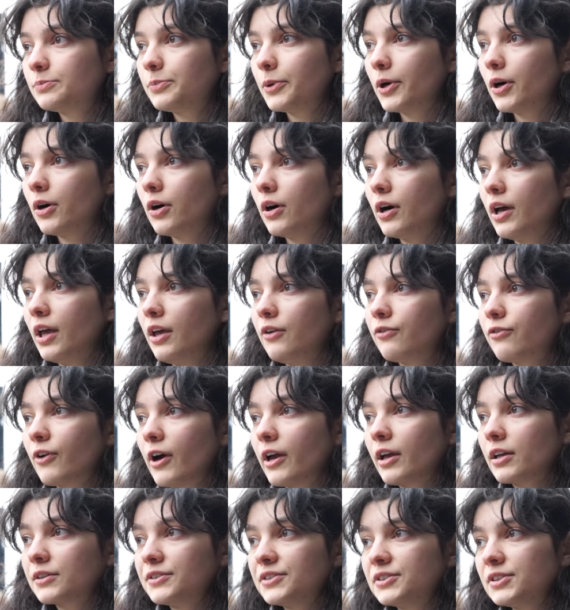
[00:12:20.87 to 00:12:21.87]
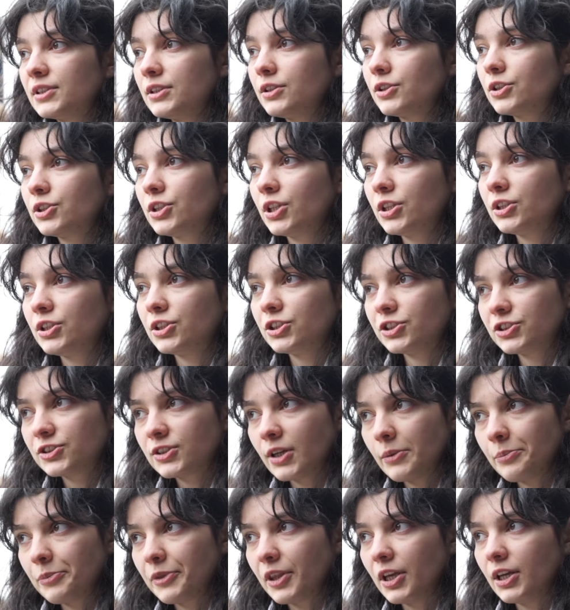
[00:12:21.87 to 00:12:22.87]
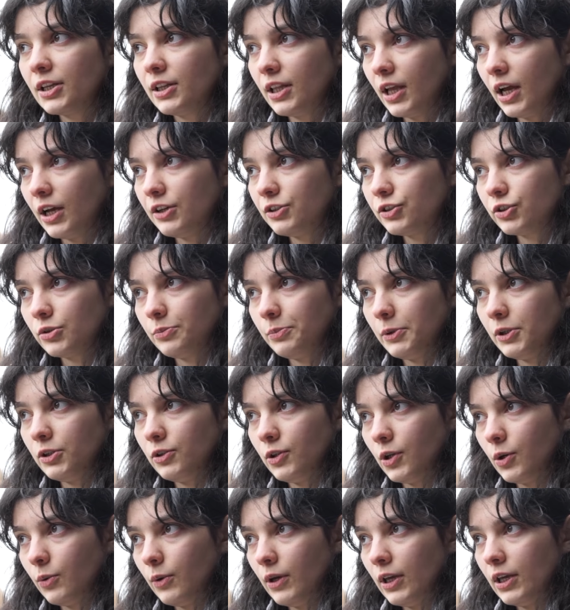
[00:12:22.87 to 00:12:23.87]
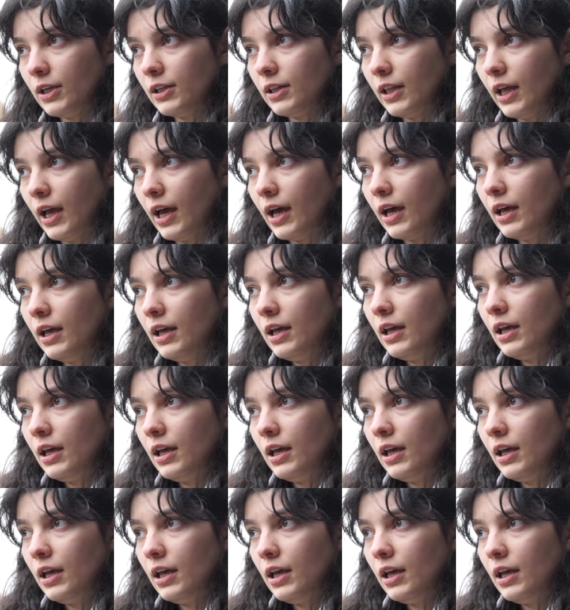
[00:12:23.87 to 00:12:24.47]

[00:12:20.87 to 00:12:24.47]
But if I consider that there's something that I should be doing that